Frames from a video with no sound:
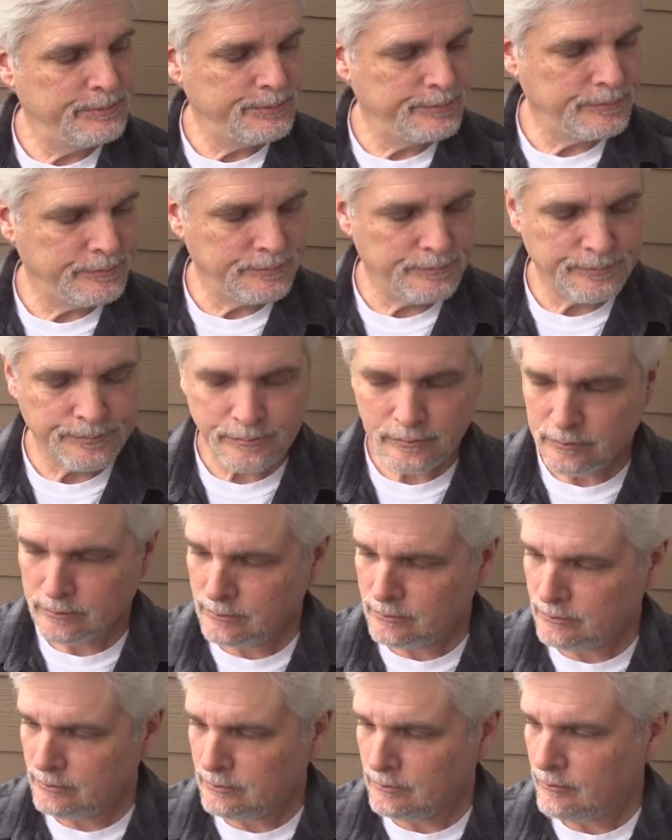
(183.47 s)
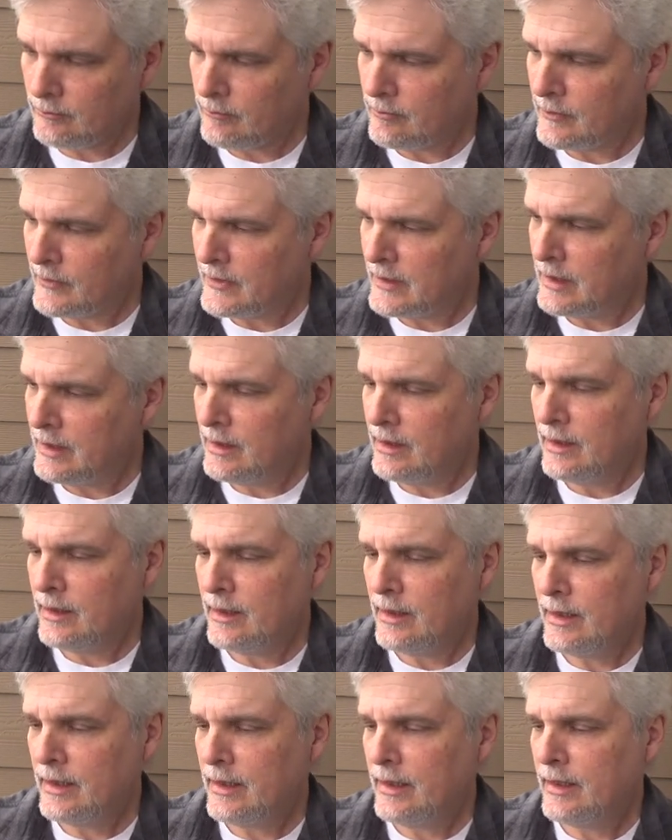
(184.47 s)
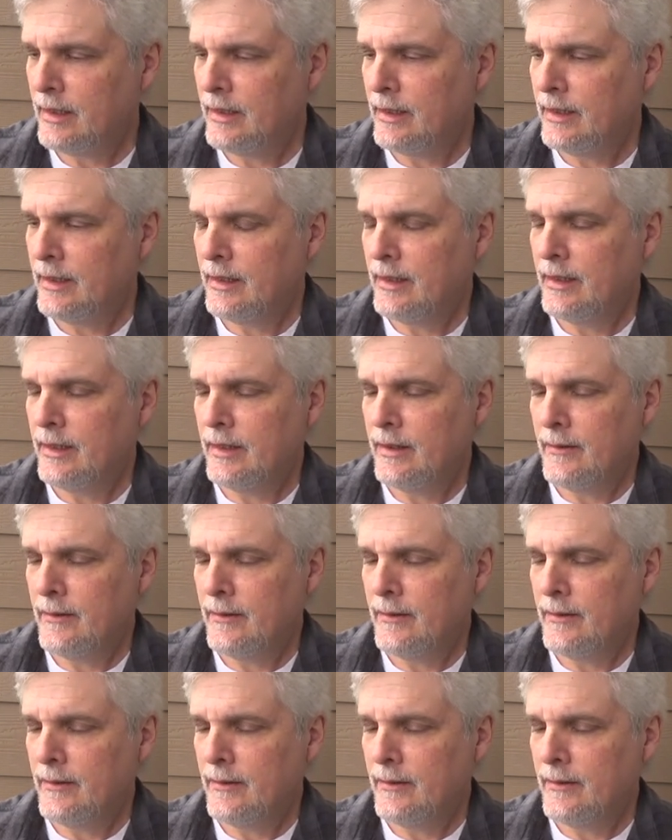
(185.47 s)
[no speech]